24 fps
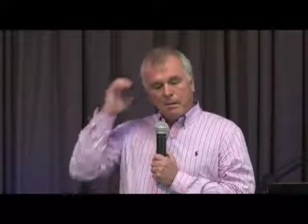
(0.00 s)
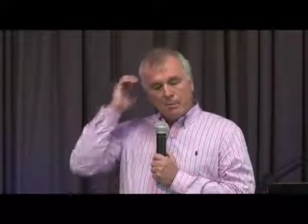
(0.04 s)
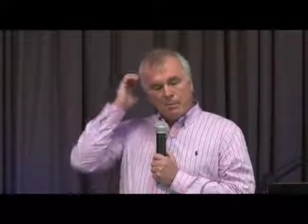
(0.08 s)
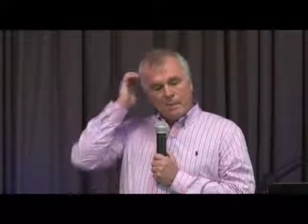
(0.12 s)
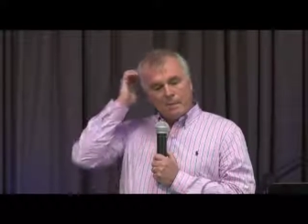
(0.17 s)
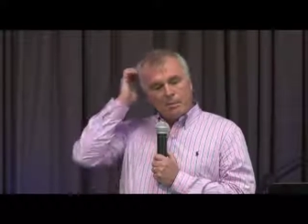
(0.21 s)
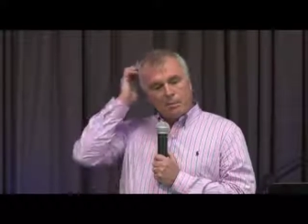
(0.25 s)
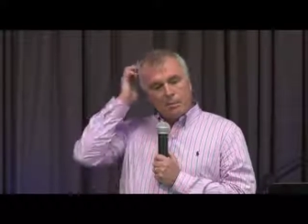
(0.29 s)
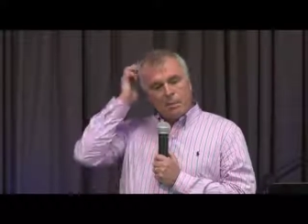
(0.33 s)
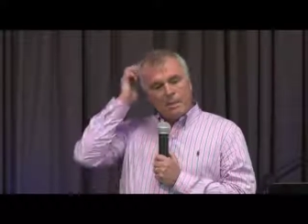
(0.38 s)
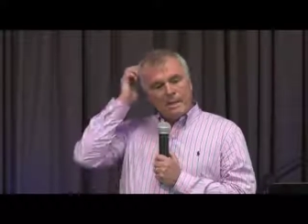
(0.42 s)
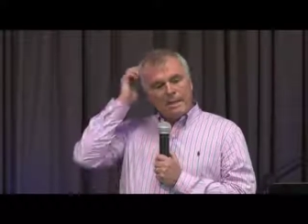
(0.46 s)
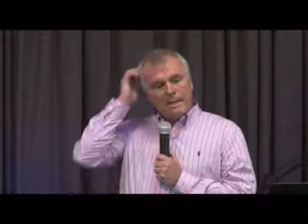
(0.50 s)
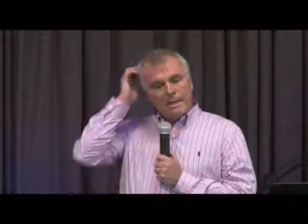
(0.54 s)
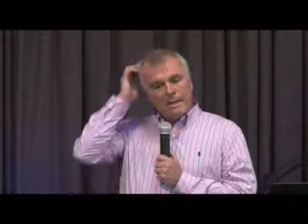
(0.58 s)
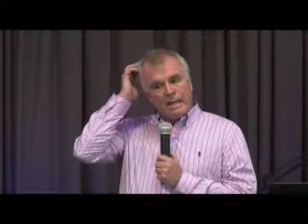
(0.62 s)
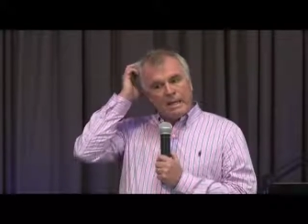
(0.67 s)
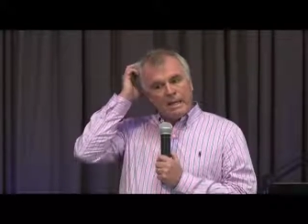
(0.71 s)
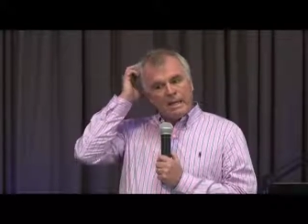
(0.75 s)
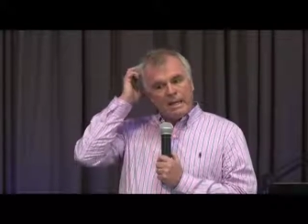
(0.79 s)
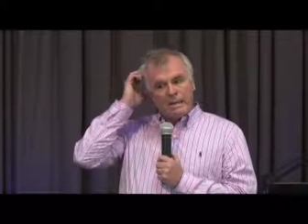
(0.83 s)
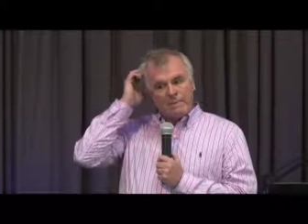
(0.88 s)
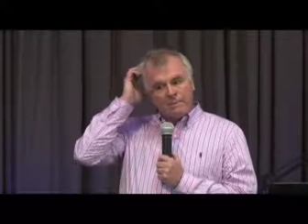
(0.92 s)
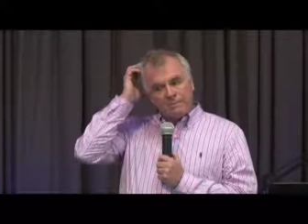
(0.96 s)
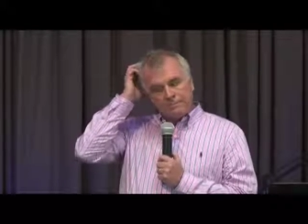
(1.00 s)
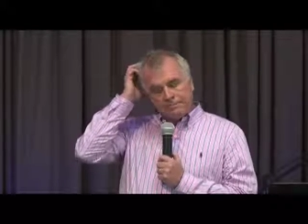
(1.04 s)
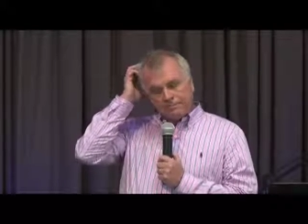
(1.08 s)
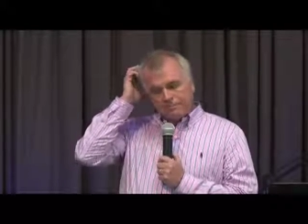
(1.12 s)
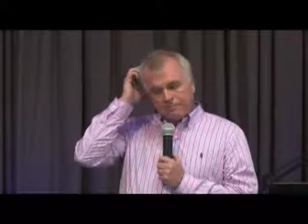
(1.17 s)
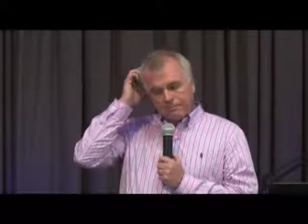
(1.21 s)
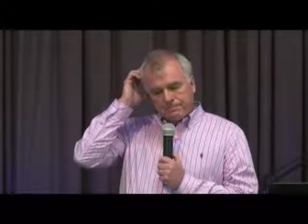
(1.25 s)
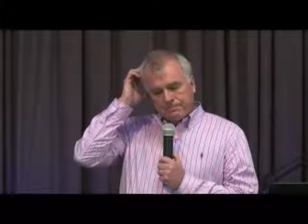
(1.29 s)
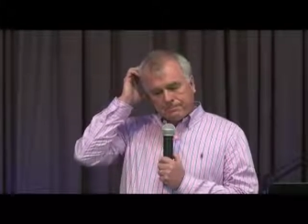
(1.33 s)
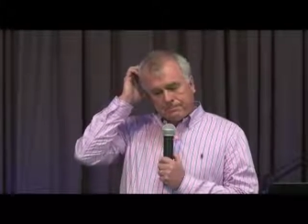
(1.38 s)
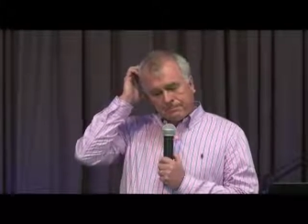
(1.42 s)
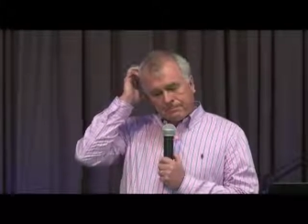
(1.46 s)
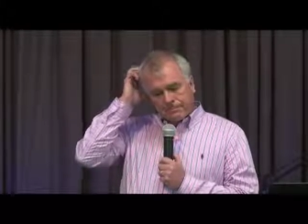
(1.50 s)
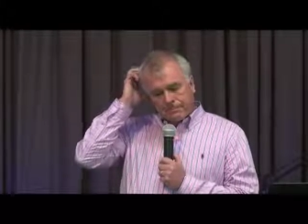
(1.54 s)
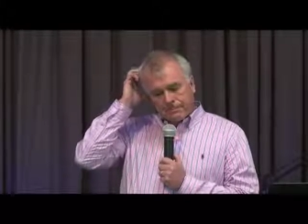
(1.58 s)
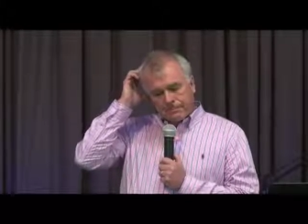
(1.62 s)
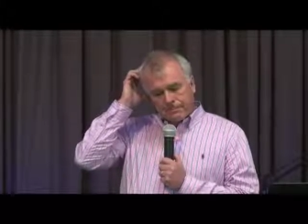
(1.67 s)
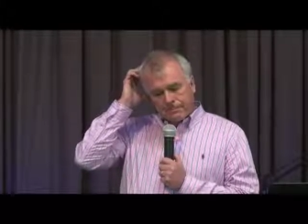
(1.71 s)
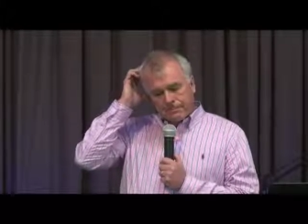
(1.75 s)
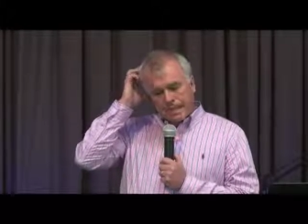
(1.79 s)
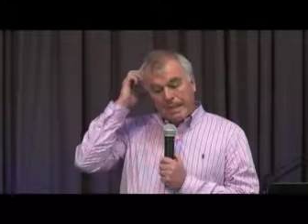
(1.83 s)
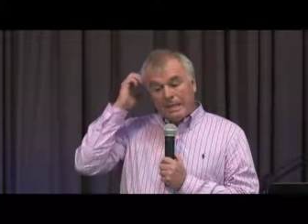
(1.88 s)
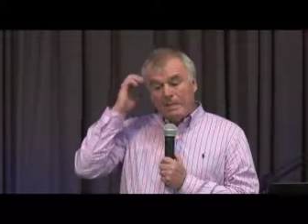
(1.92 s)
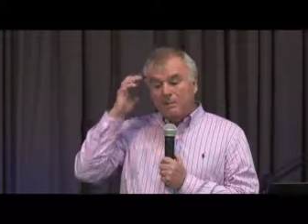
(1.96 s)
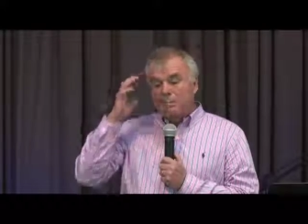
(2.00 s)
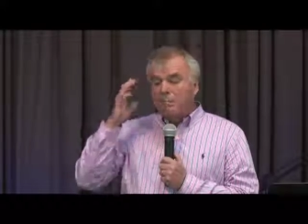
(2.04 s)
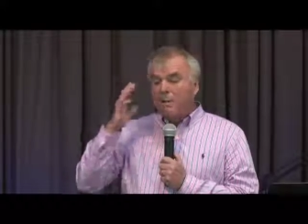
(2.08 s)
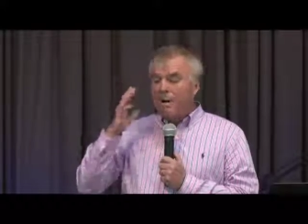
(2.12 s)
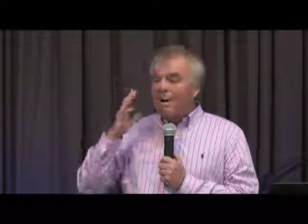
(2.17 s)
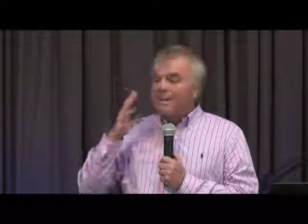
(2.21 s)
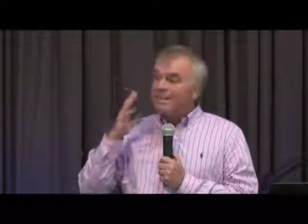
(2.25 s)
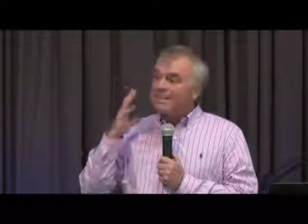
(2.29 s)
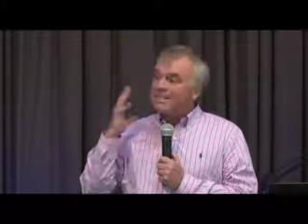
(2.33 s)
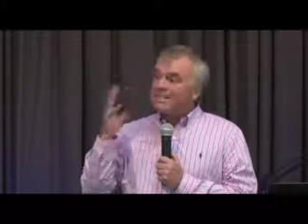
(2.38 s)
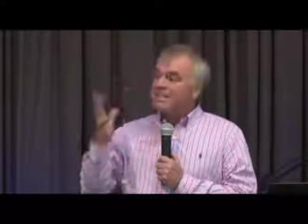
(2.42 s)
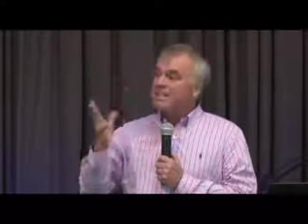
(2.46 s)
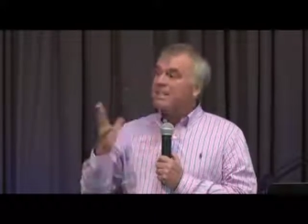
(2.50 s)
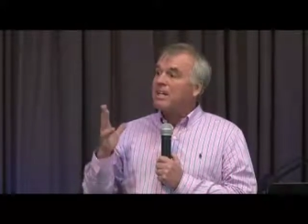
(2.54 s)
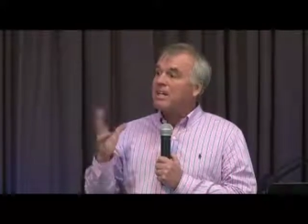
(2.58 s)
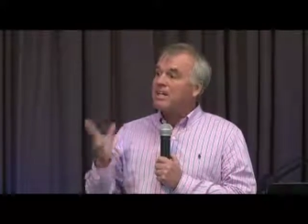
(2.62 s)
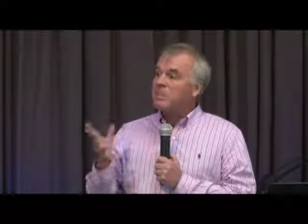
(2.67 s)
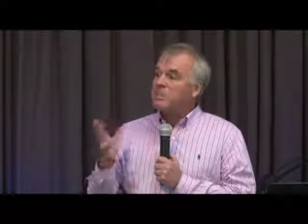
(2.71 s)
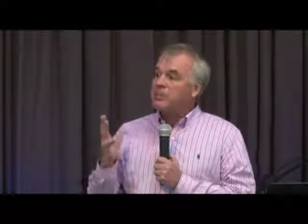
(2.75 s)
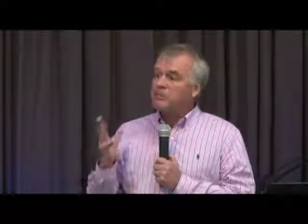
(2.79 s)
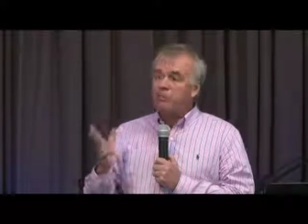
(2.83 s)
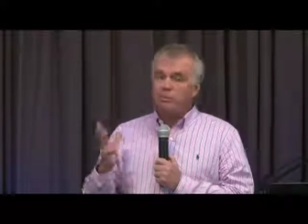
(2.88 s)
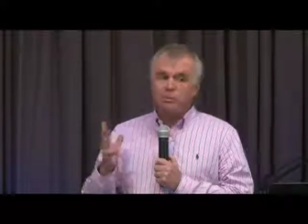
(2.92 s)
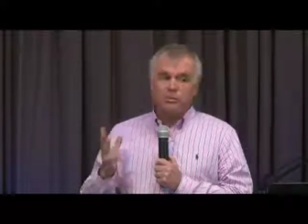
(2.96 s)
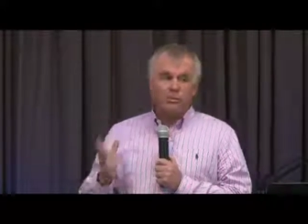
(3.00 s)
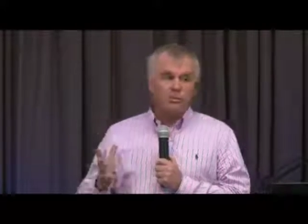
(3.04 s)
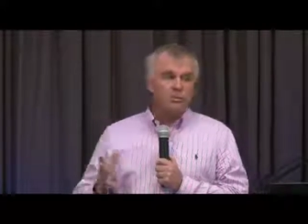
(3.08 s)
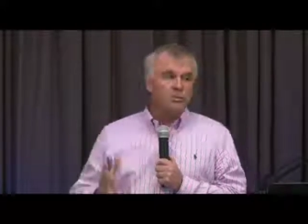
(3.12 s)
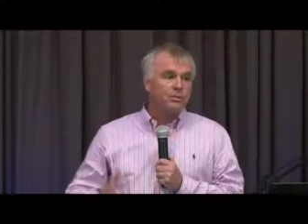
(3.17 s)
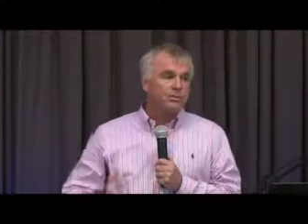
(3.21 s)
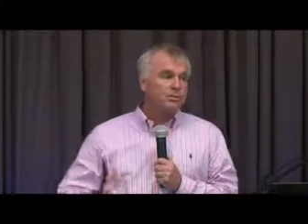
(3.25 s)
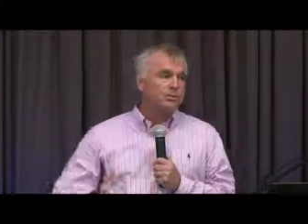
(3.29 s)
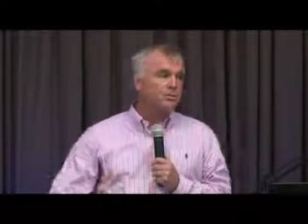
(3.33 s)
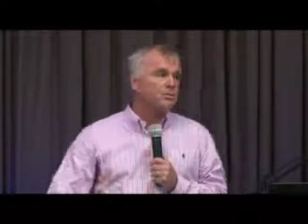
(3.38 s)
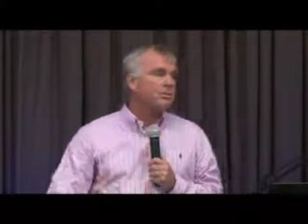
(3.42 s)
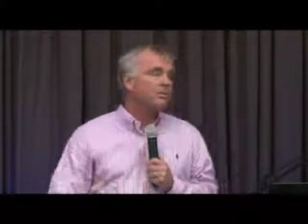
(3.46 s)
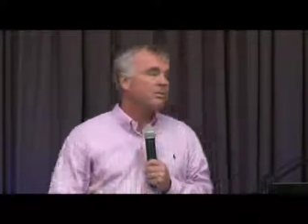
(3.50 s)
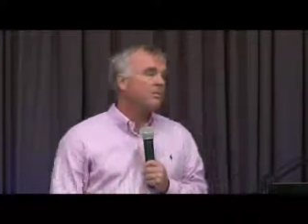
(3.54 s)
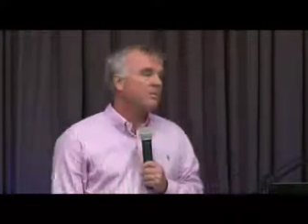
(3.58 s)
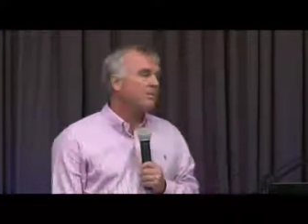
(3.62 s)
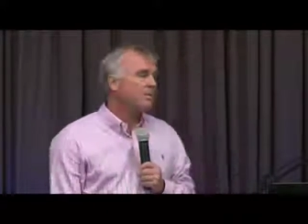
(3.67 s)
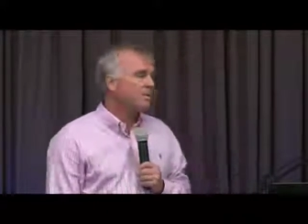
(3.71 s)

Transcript: But one day, in my search for truth,